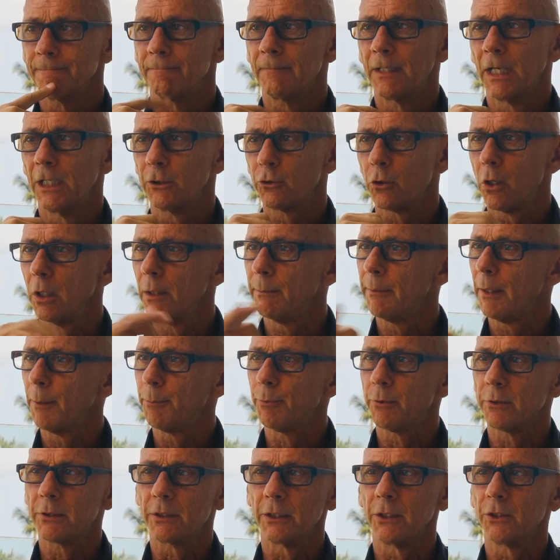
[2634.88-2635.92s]
It's all about
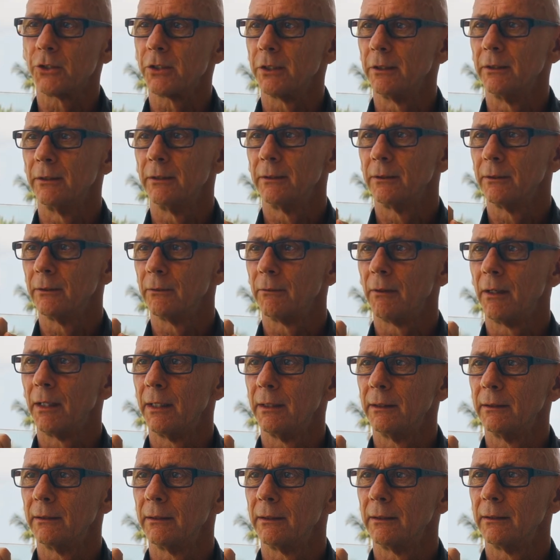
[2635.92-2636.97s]
precision,
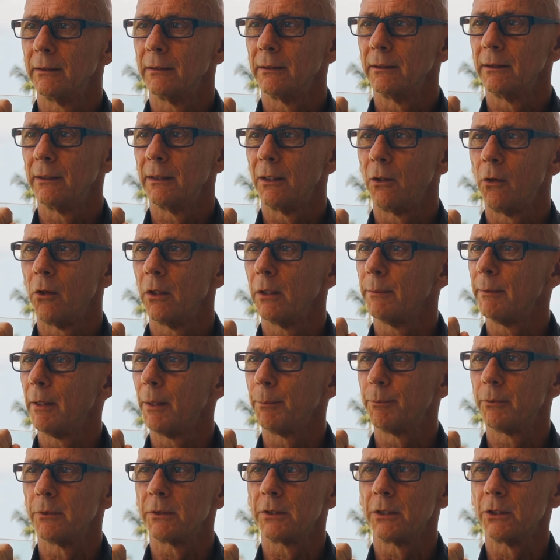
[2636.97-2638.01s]
right? All
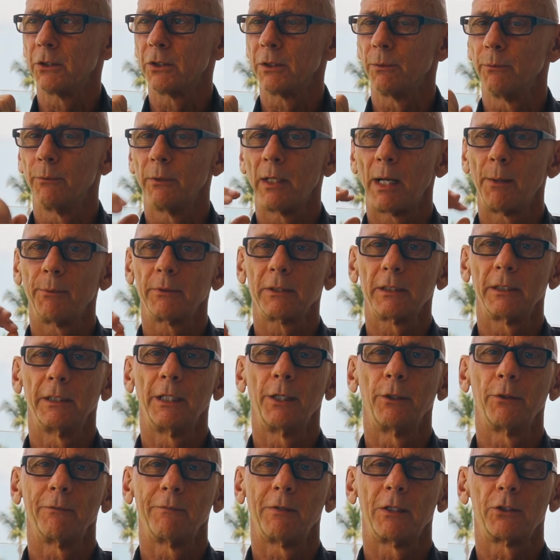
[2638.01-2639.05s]
about precision. When I was an
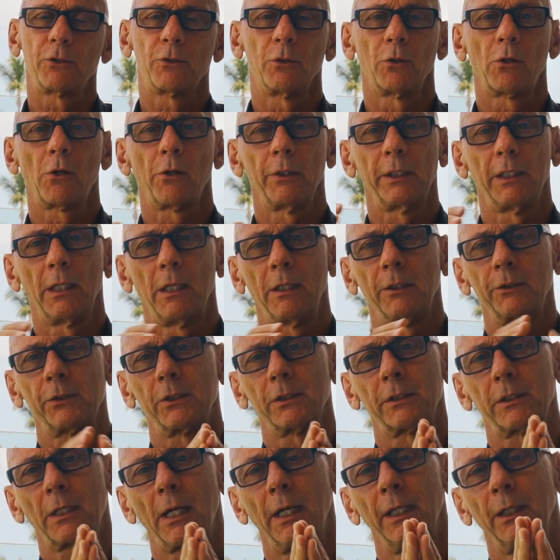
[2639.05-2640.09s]
interventional
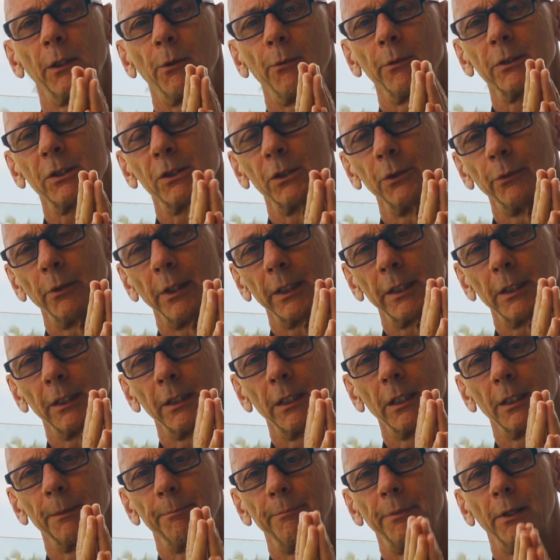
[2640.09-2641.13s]
cardiologist, I always knew I could
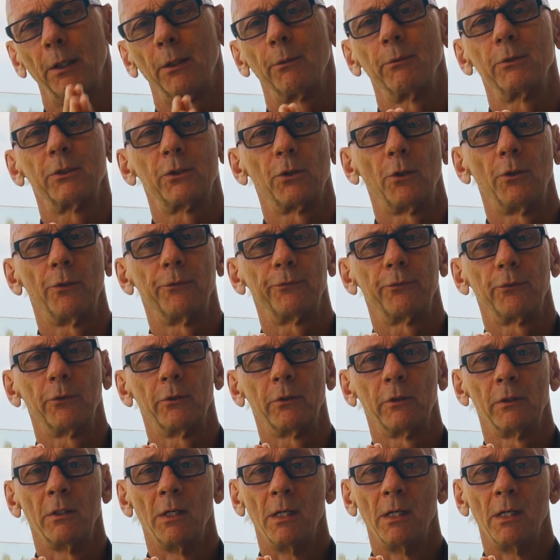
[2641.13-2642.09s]
get a better result for